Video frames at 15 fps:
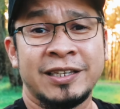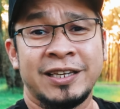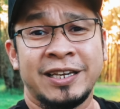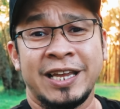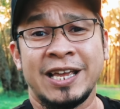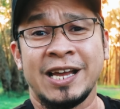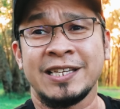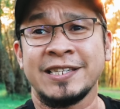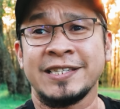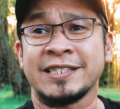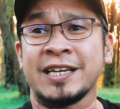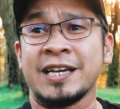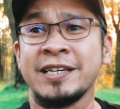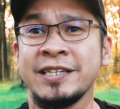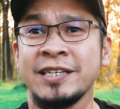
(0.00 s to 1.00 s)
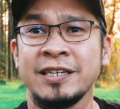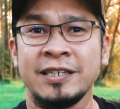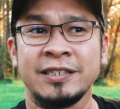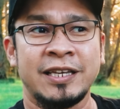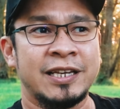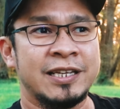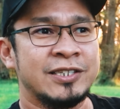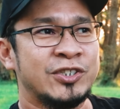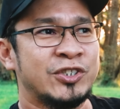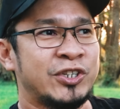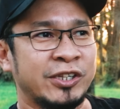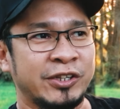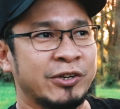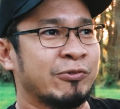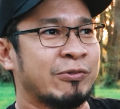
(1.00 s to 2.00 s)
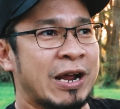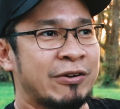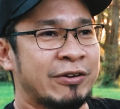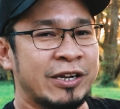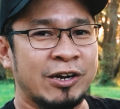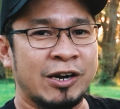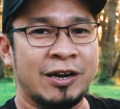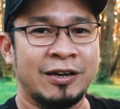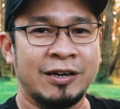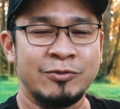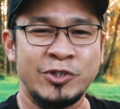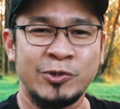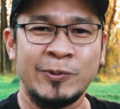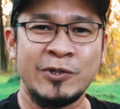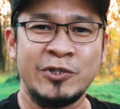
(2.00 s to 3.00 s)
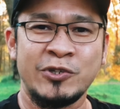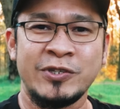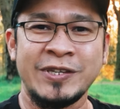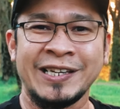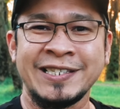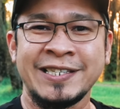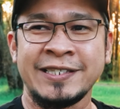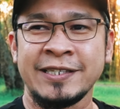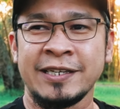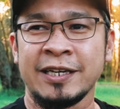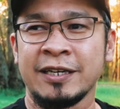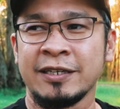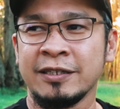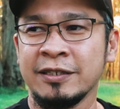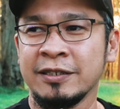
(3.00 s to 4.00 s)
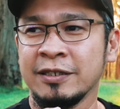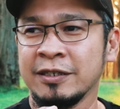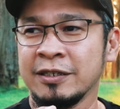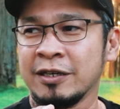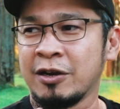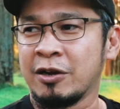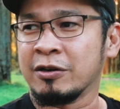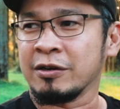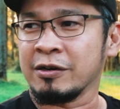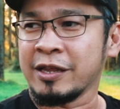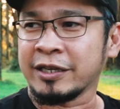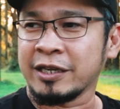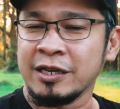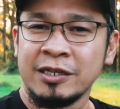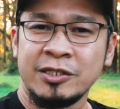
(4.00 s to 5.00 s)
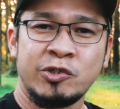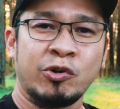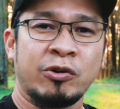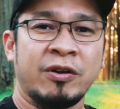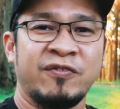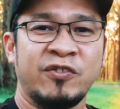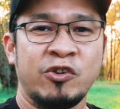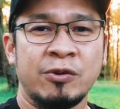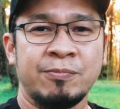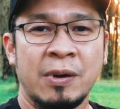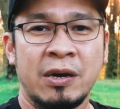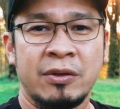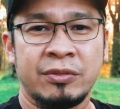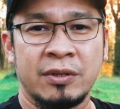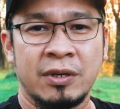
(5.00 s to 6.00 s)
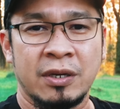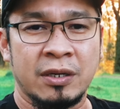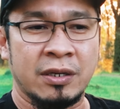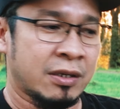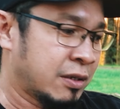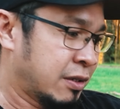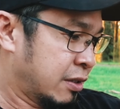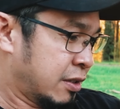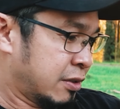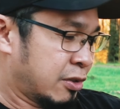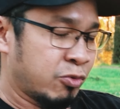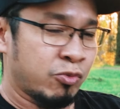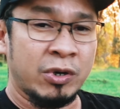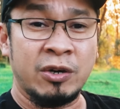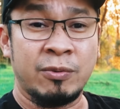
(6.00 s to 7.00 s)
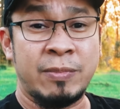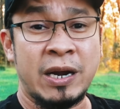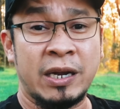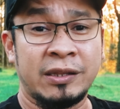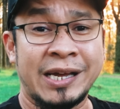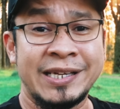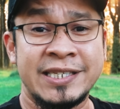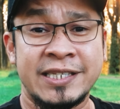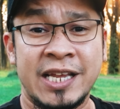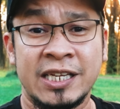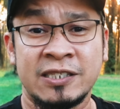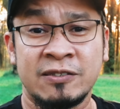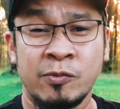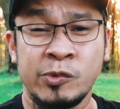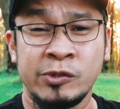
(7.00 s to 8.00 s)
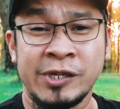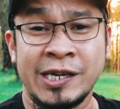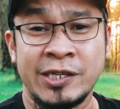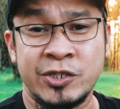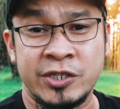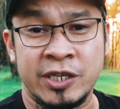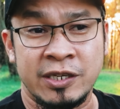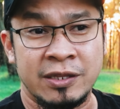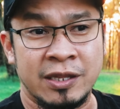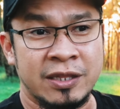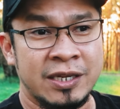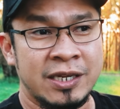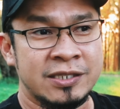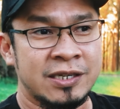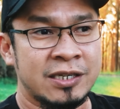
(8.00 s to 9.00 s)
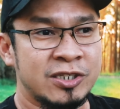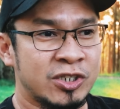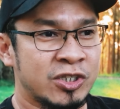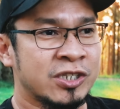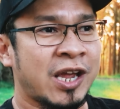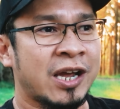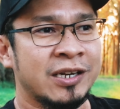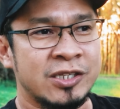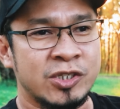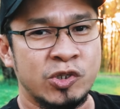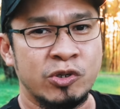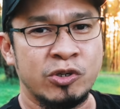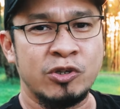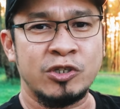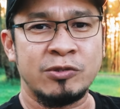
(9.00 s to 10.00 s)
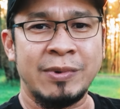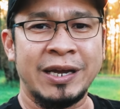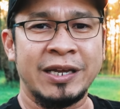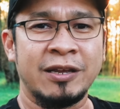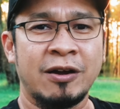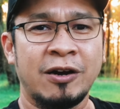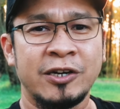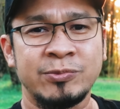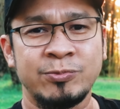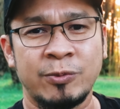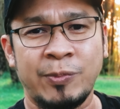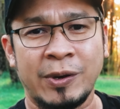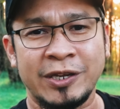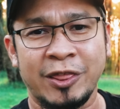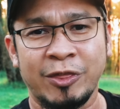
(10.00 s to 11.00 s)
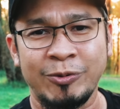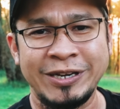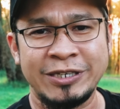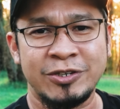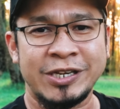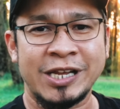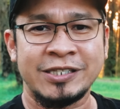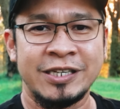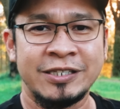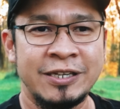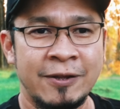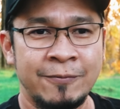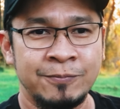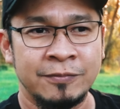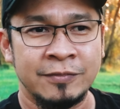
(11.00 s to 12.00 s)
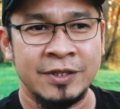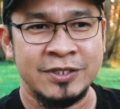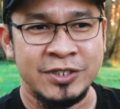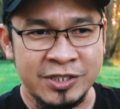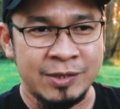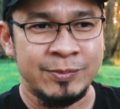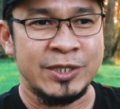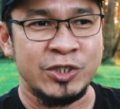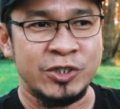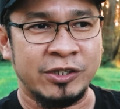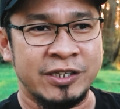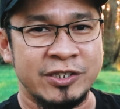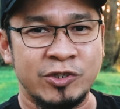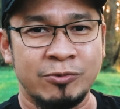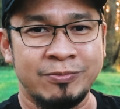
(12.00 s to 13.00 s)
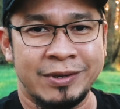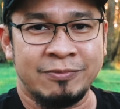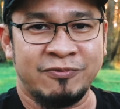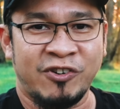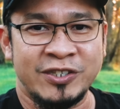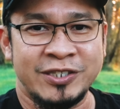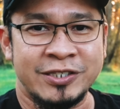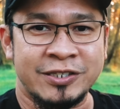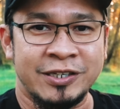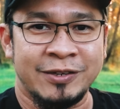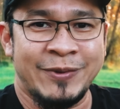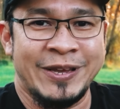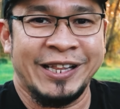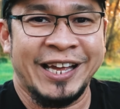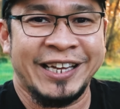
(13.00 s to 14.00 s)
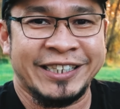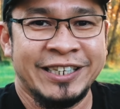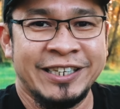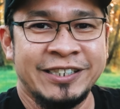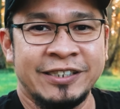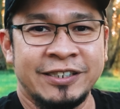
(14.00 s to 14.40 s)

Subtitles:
G'day guys, it's kind of getting chilly around here. I was supposed to test or do a review about one of my light stands from Ulanzi, and the thing is I just decided to use my Osmo Pocket 3 to test it. It's just a bit chilly, so my voice is going to be like